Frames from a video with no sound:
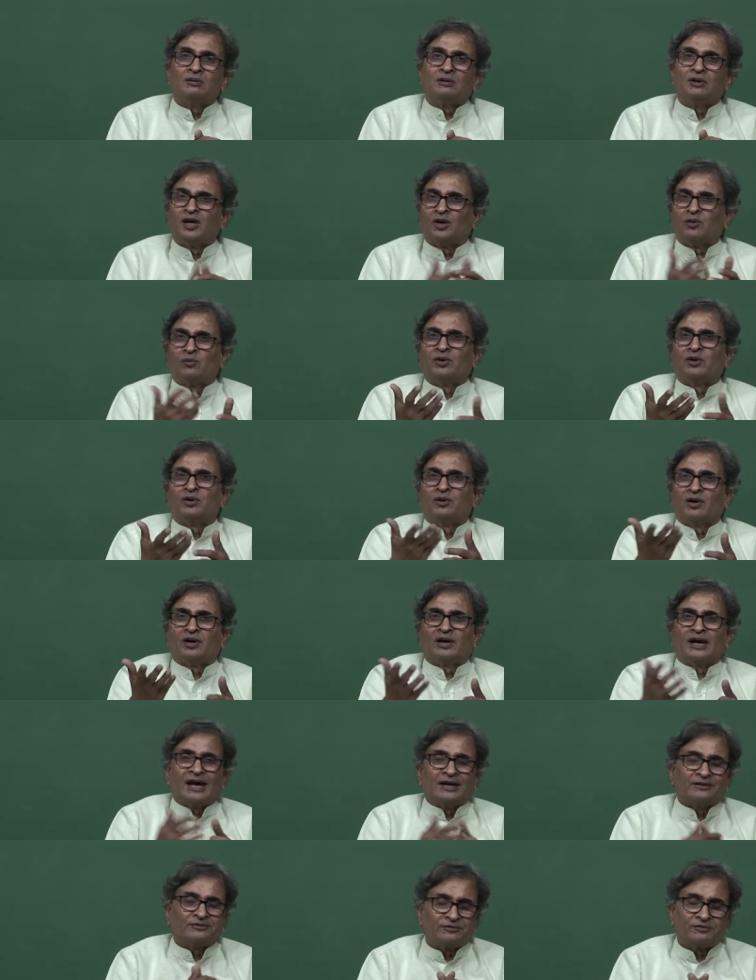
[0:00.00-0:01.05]
liquid or a
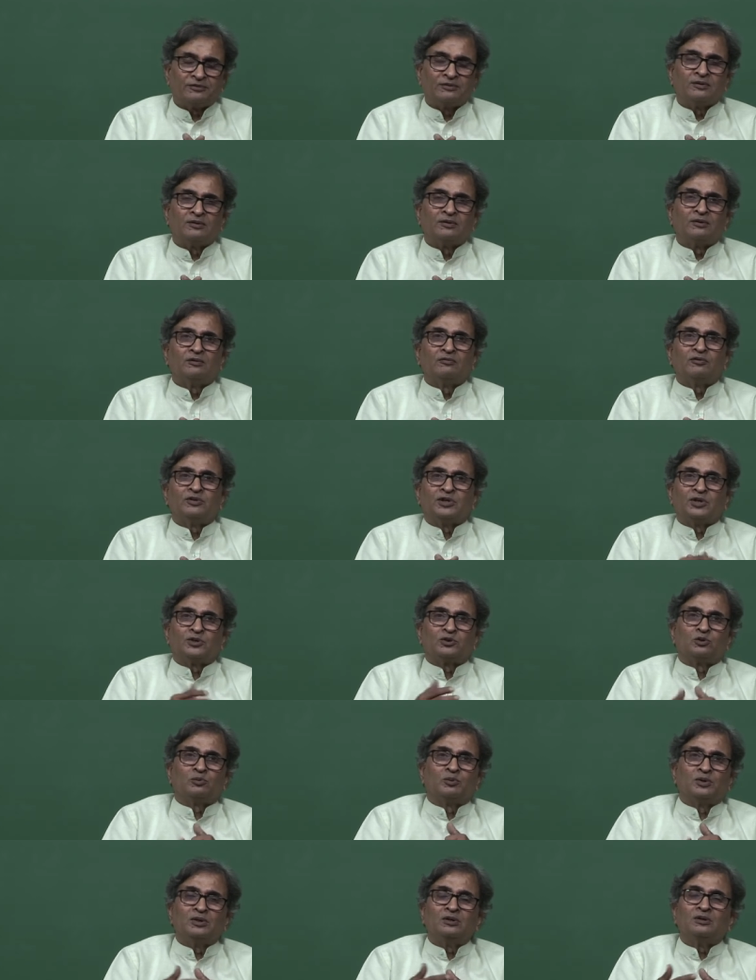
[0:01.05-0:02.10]
gas which has
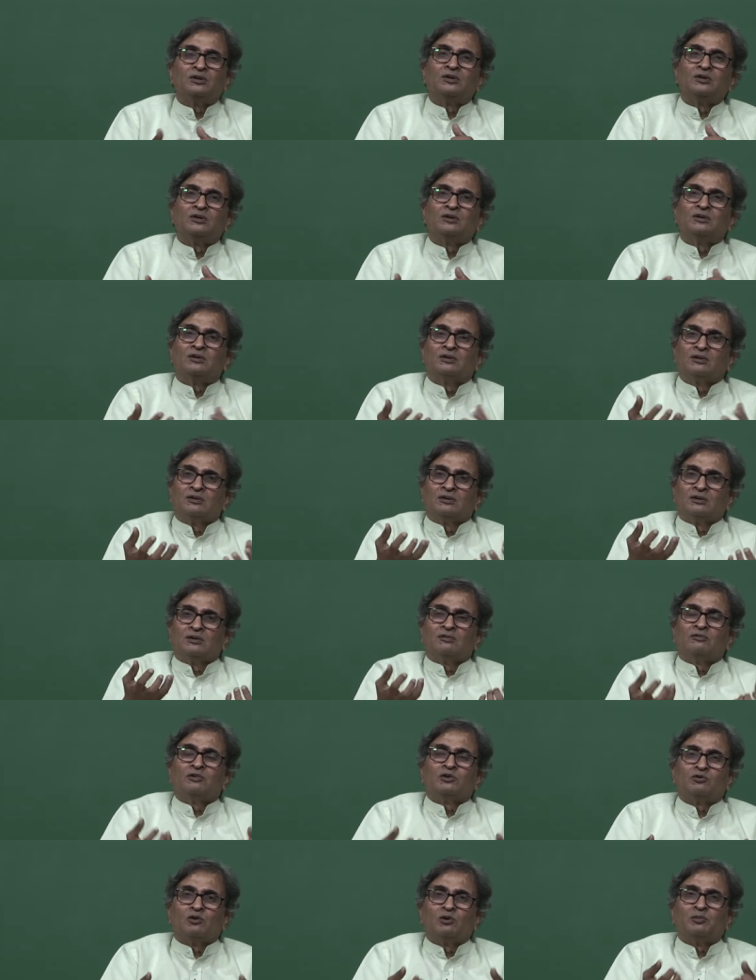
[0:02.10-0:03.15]
to be
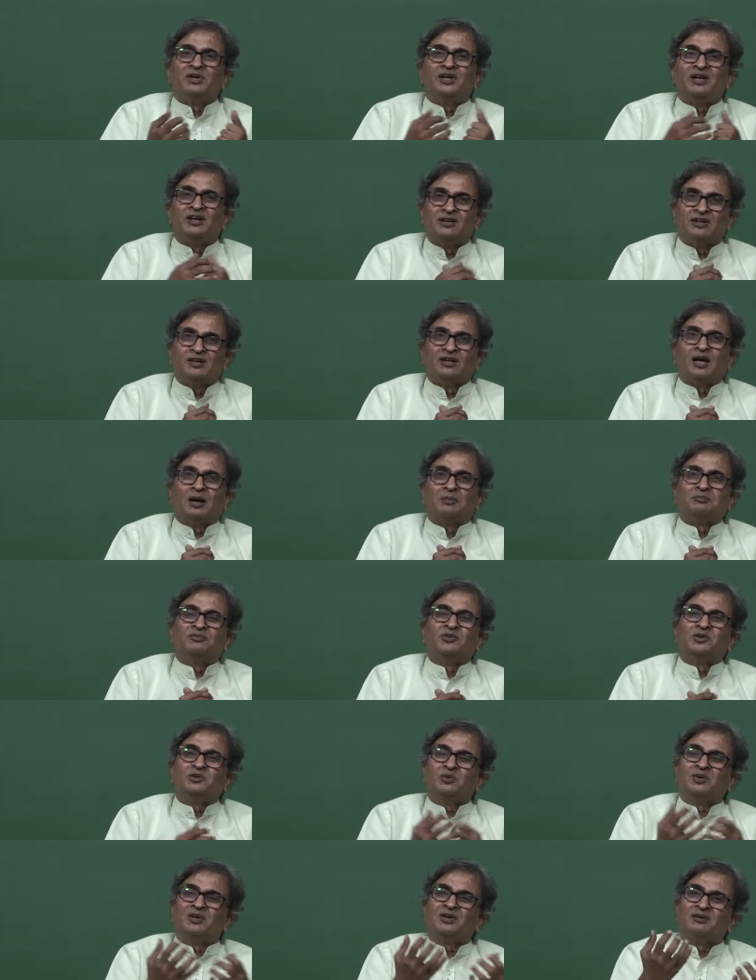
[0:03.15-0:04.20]
which will be heated up
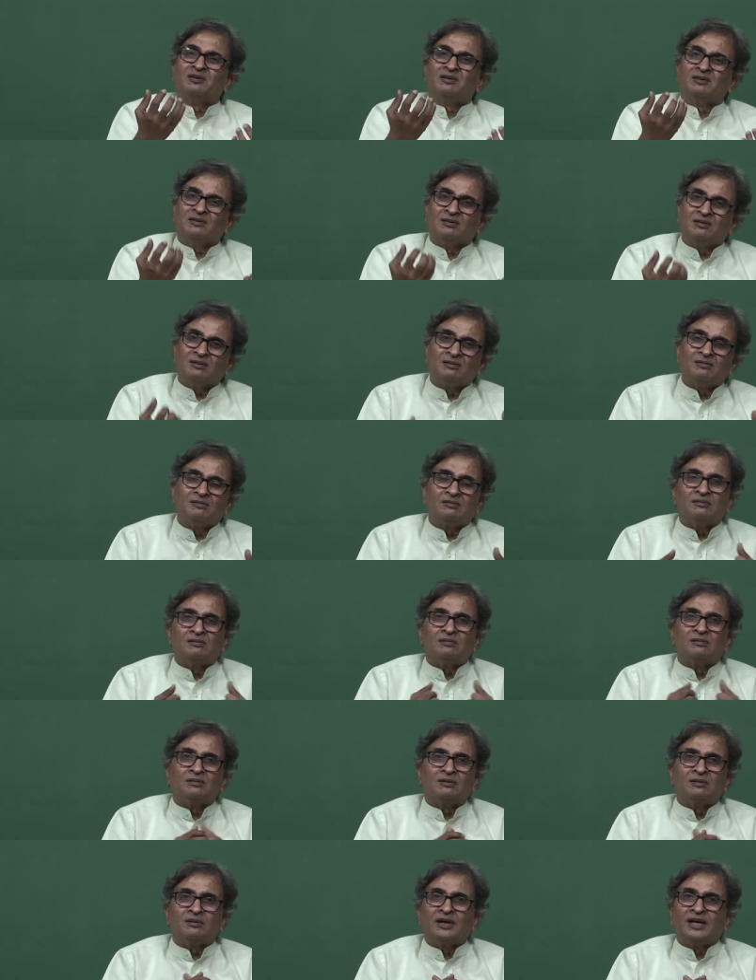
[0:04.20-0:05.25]
which will
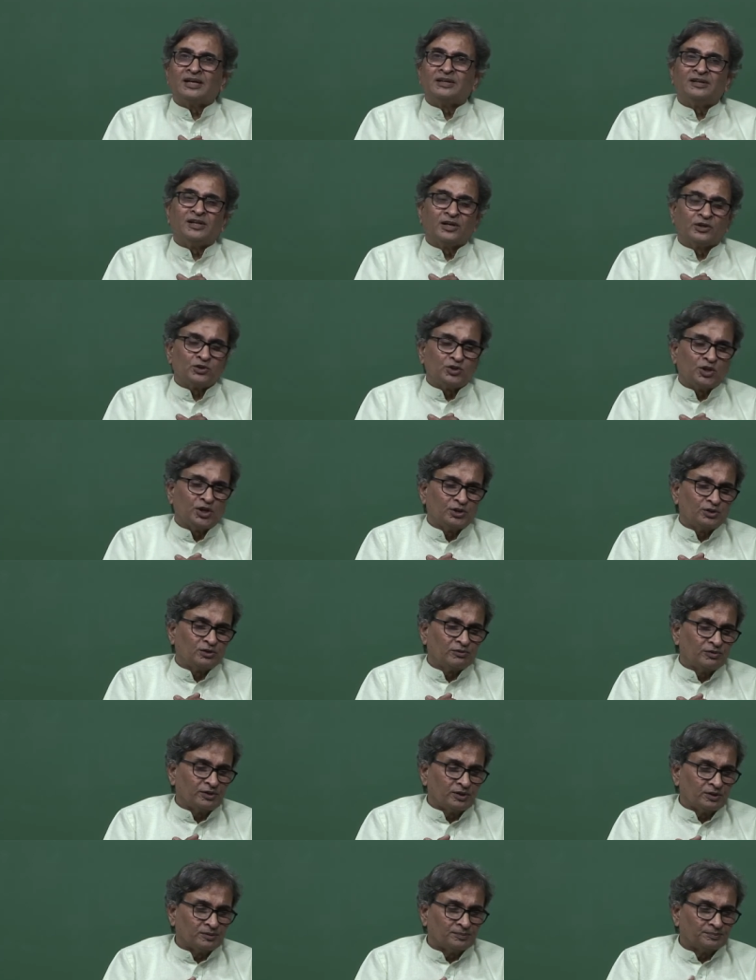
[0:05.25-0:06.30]
get the exchange of
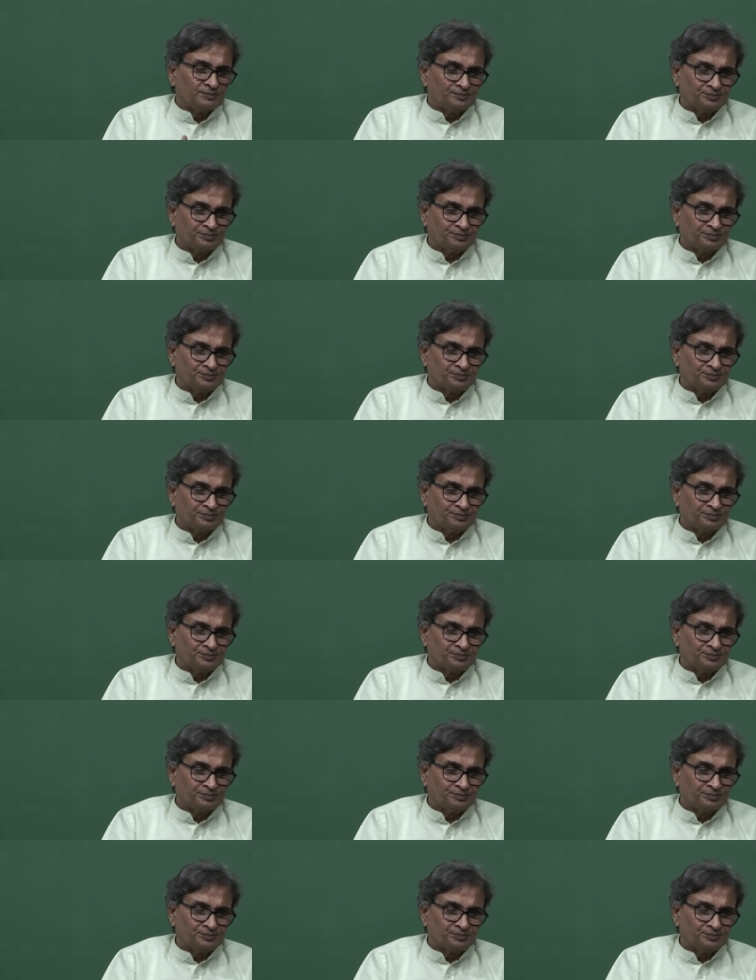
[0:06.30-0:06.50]
heat.